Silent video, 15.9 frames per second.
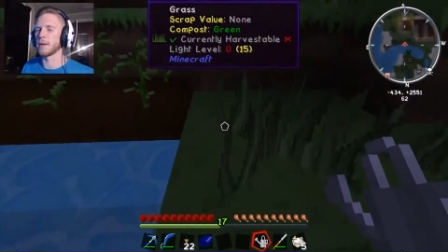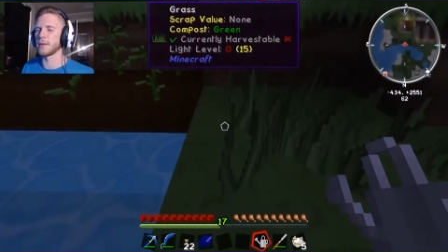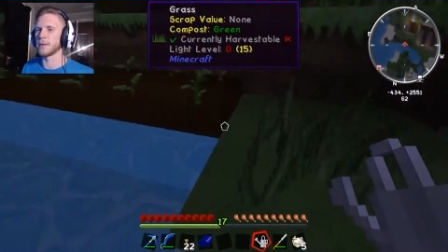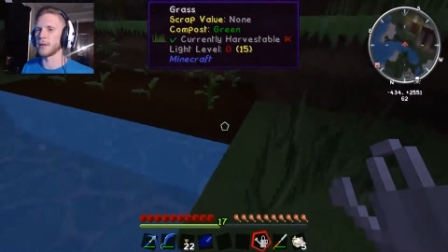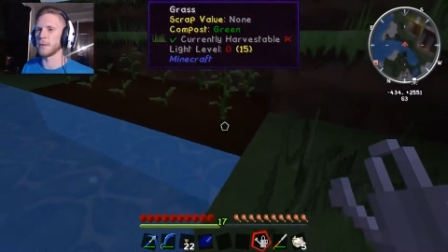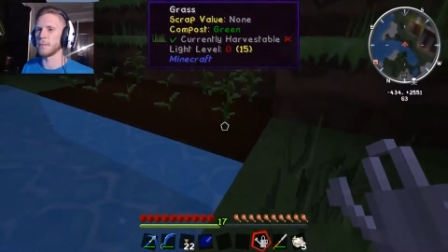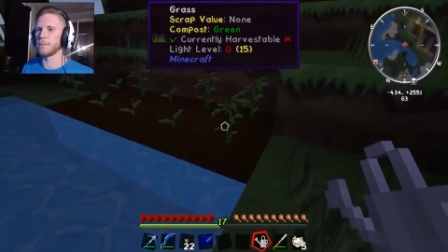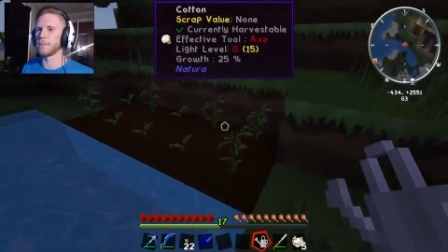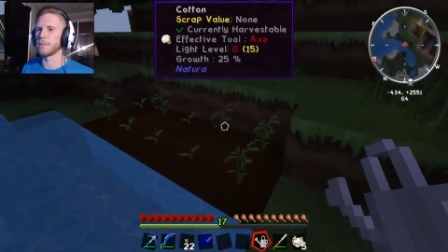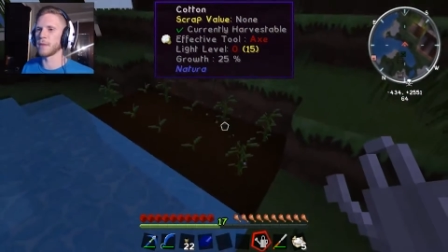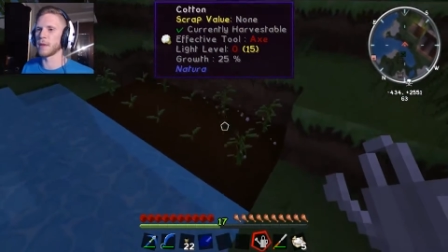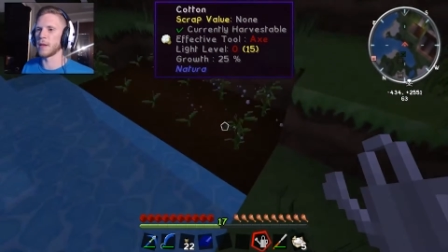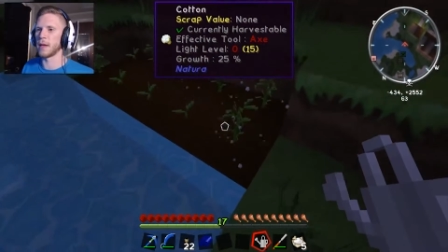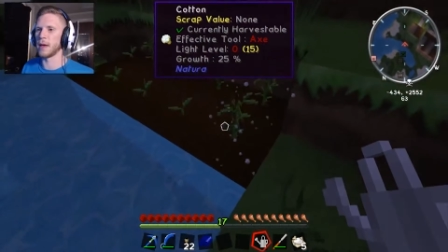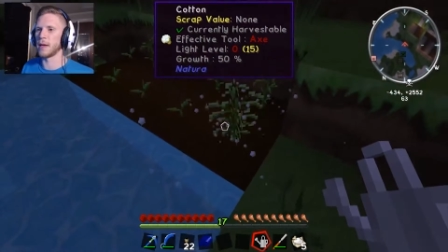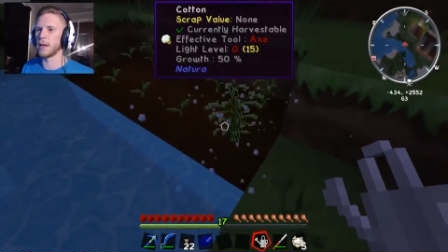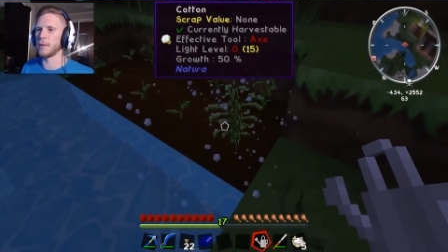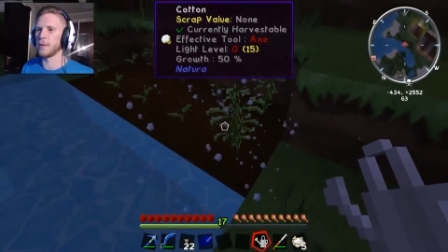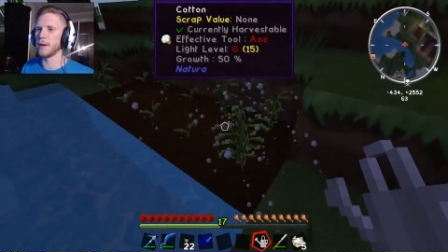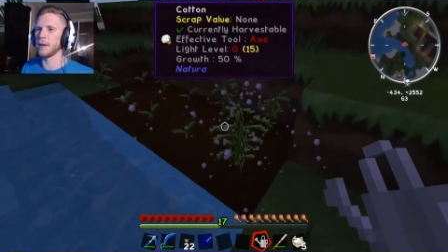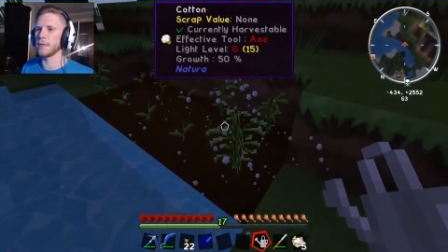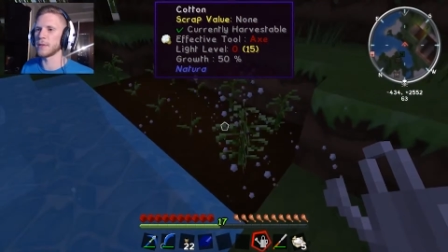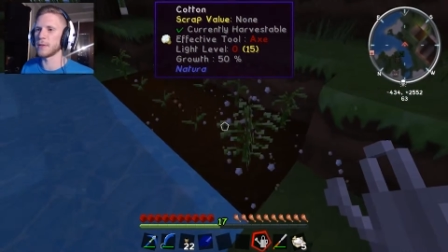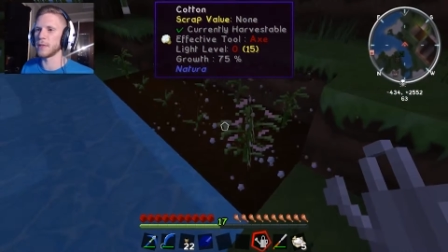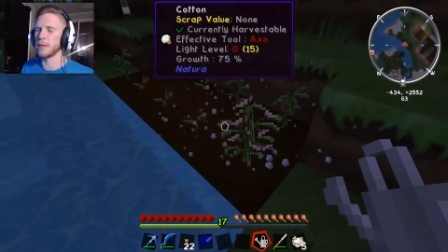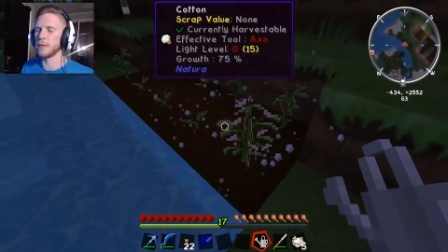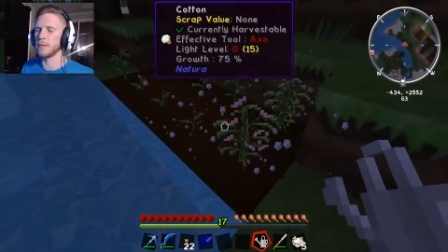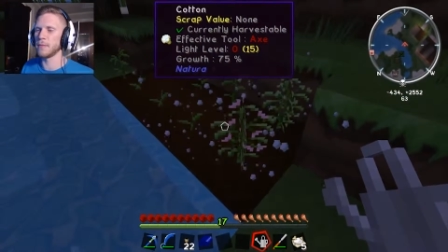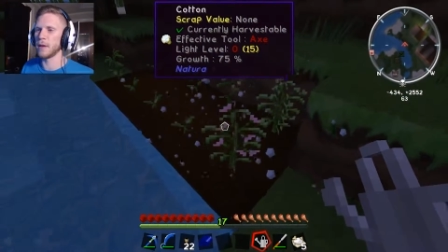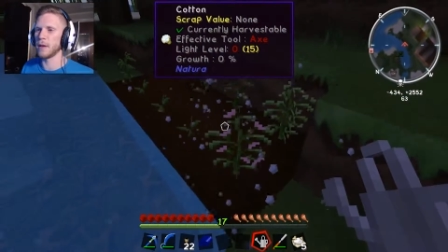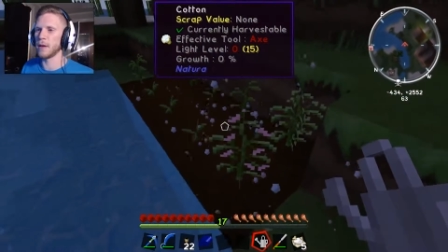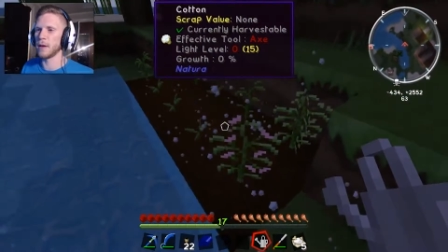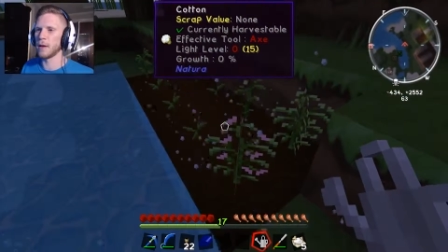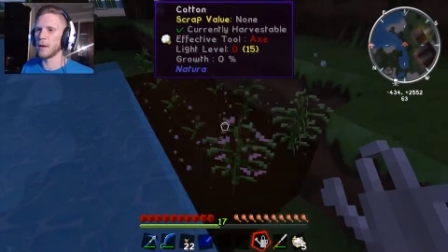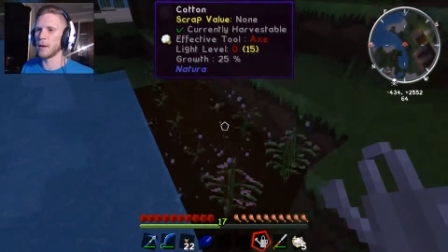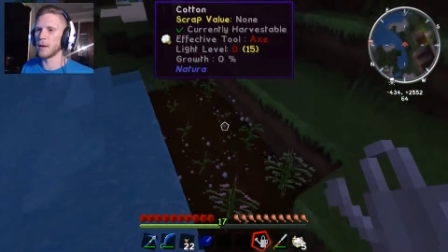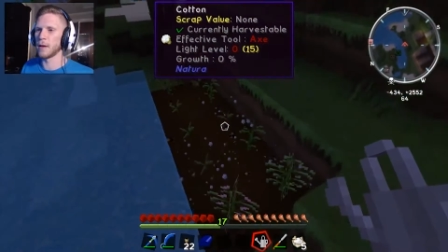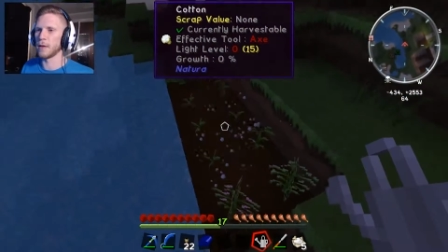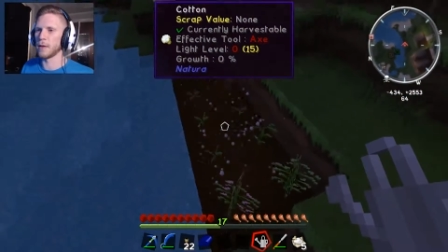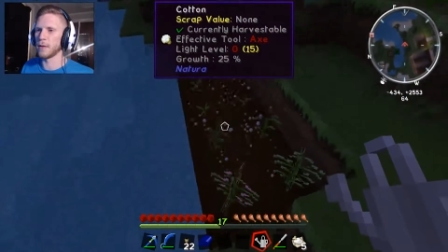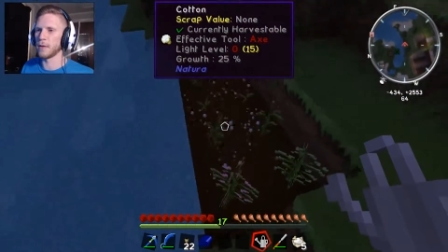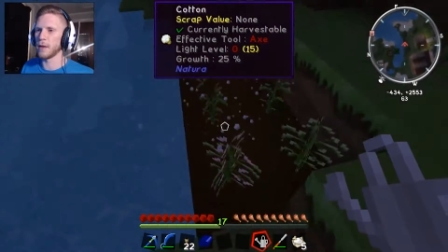So, and here we go. See? Here